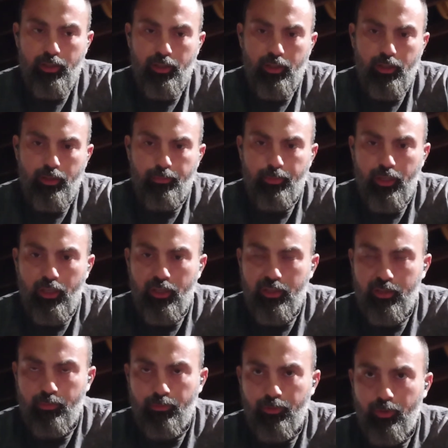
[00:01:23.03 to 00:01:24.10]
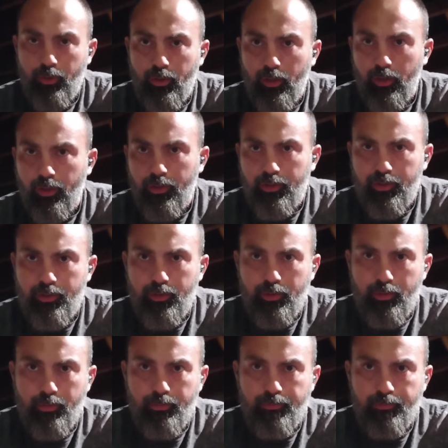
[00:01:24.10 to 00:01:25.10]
Uh, made some phone calls,